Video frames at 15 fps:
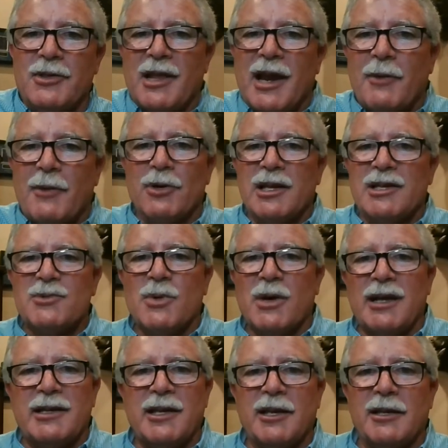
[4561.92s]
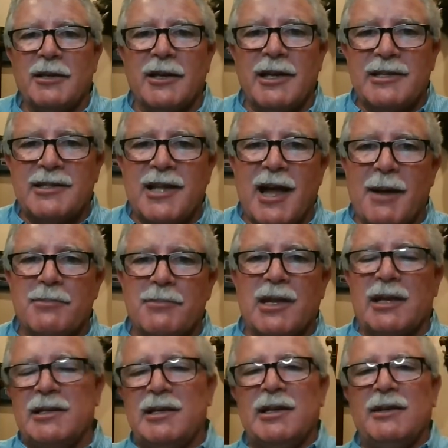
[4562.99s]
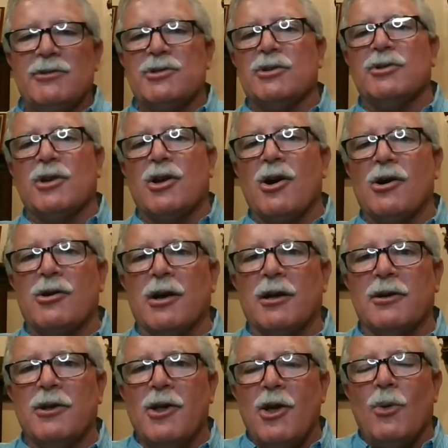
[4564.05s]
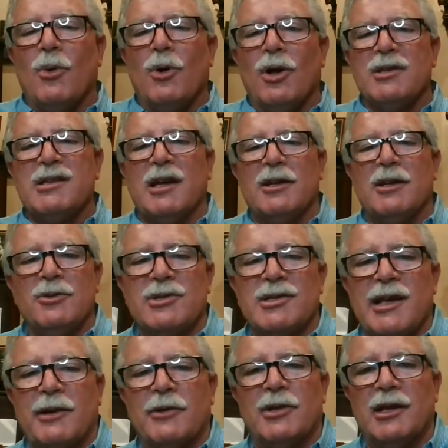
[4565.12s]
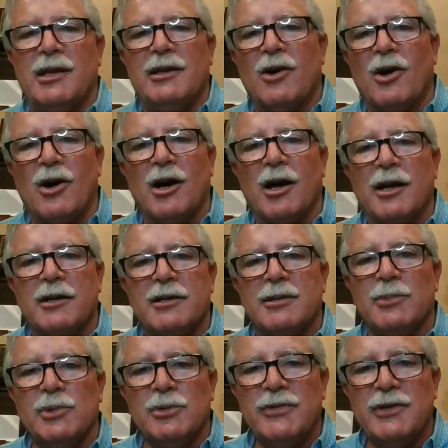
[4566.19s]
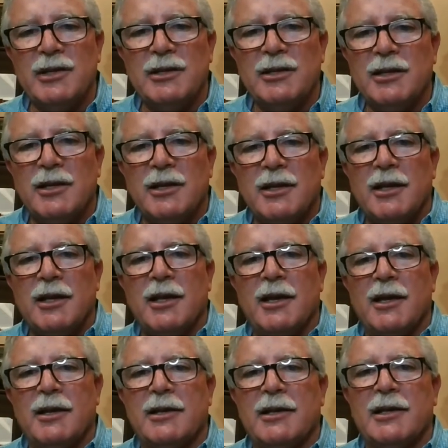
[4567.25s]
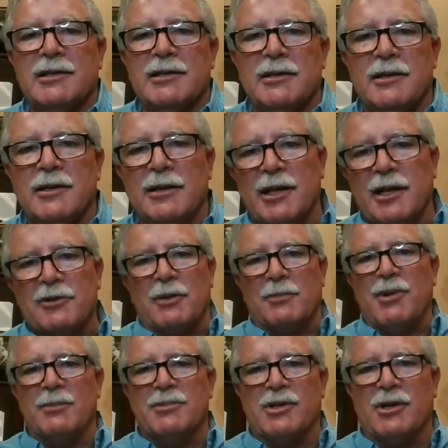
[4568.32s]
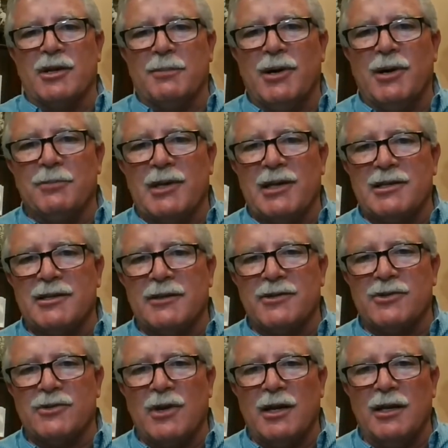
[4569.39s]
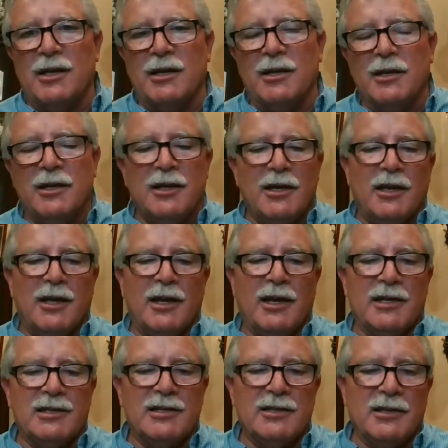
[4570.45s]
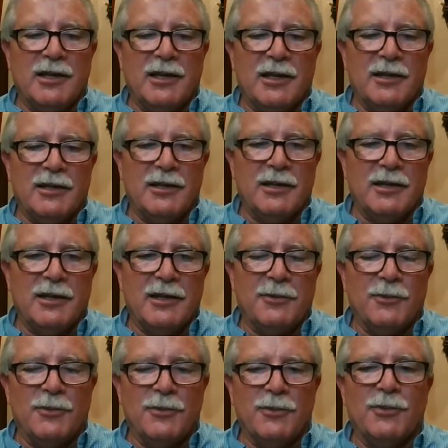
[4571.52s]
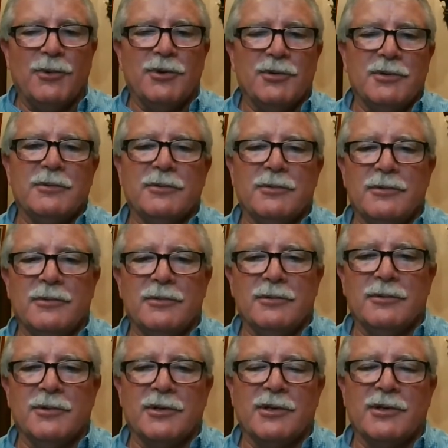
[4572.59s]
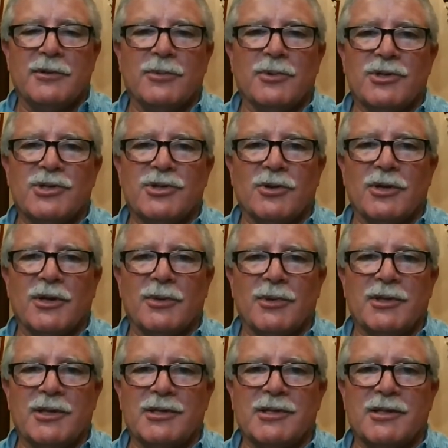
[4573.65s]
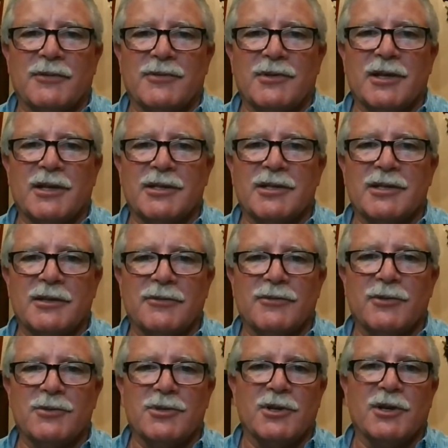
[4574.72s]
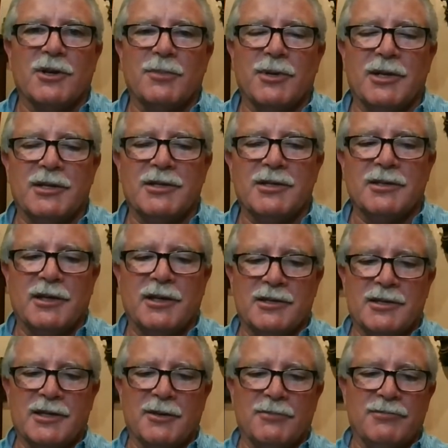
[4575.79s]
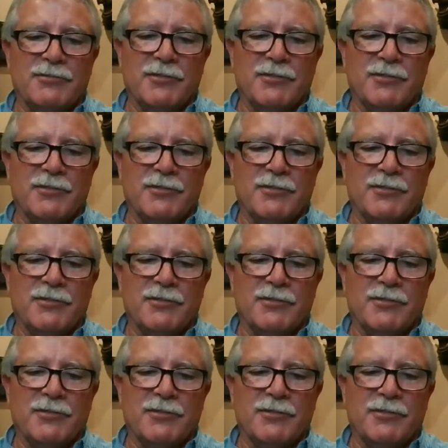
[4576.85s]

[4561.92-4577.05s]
and then I realized what I did and I stopped and I didn't even turn the car on. Well, all I got to do is cycle the key to on to move it. And it's the electric pumps are going to pump that stuff straight in. And it's, and, and we'll, we'll, we'll show you what this stuff does in the future here, but it's, it's a,